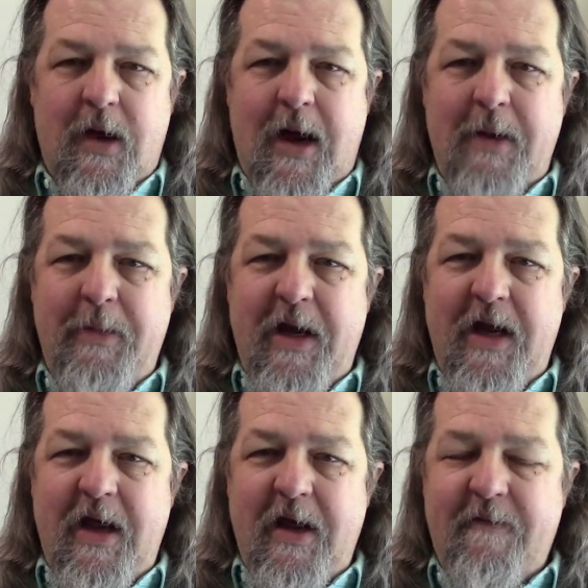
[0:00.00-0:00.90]
I
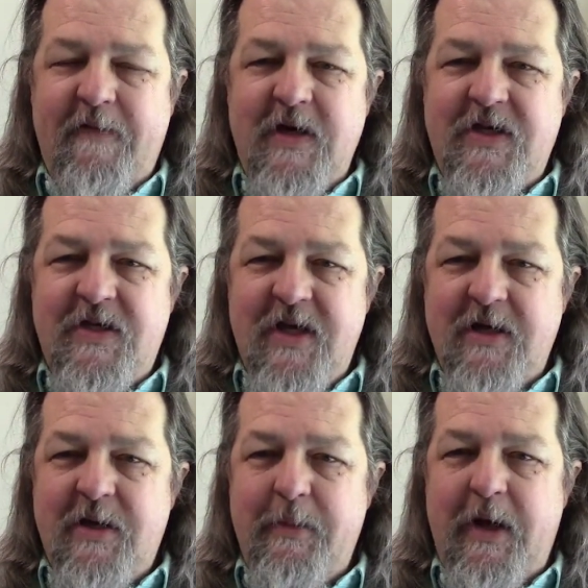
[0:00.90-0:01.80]
mean, every
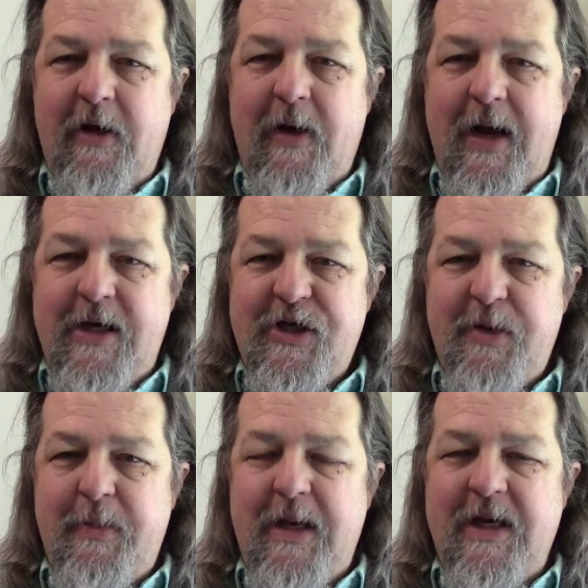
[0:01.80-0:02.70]
centimeter has
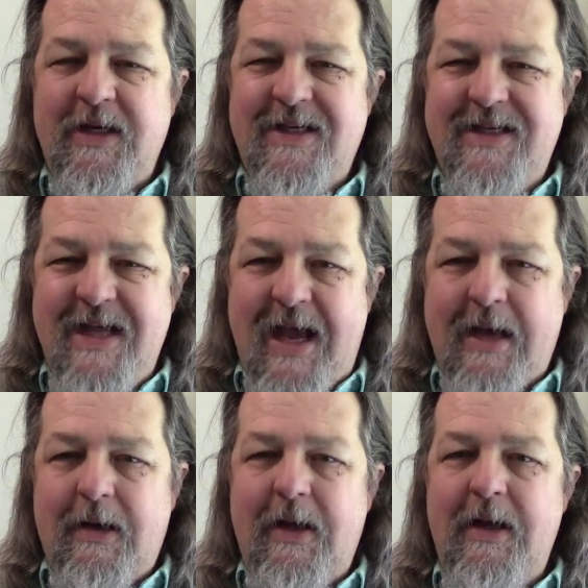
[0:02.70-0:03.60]
to be
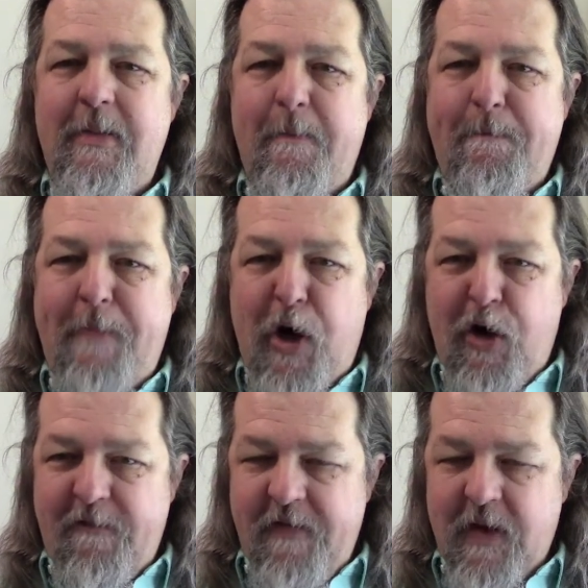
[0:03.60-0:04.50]
exactly
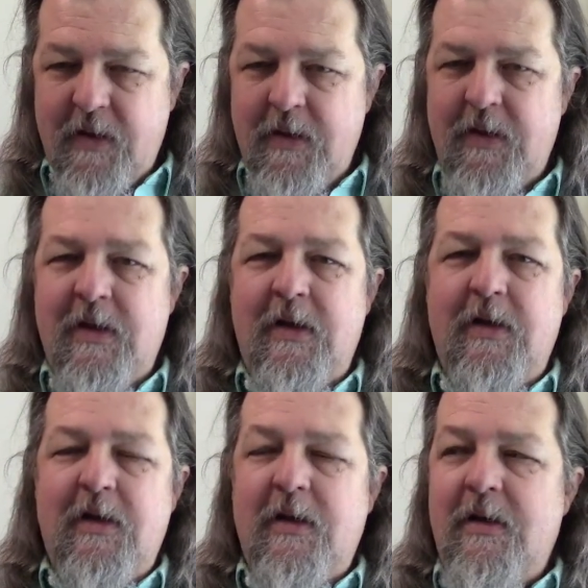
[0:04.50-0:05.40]
perfect.
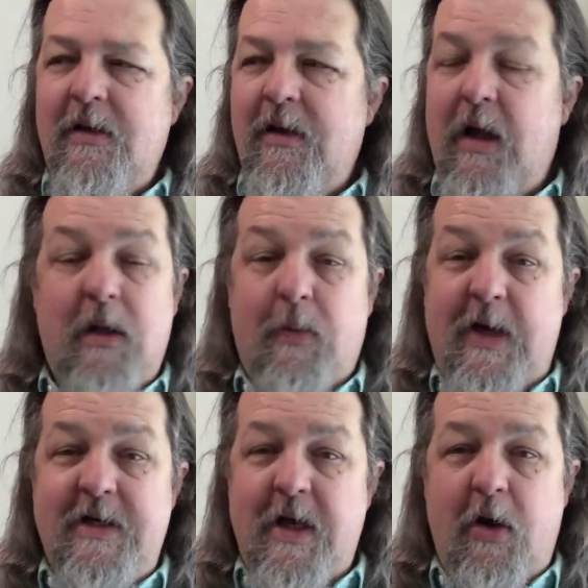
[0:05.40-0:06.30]

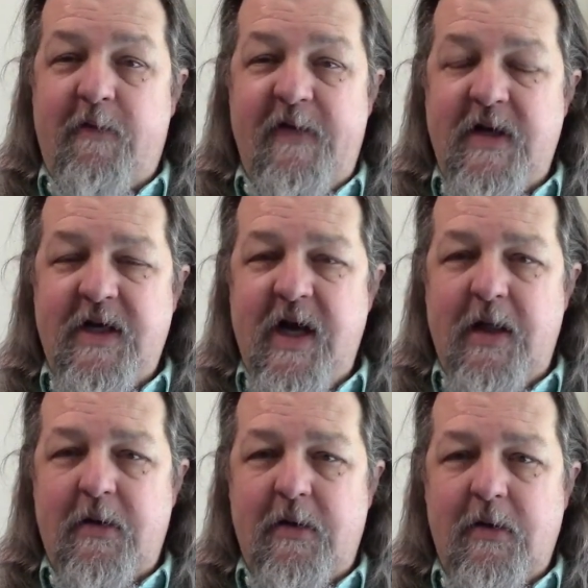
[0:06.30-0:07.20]
Otherwise, they don't fit
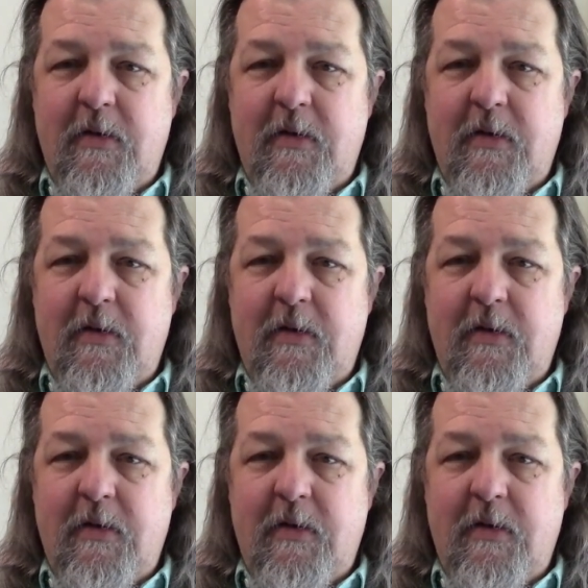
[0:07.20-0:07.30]
together.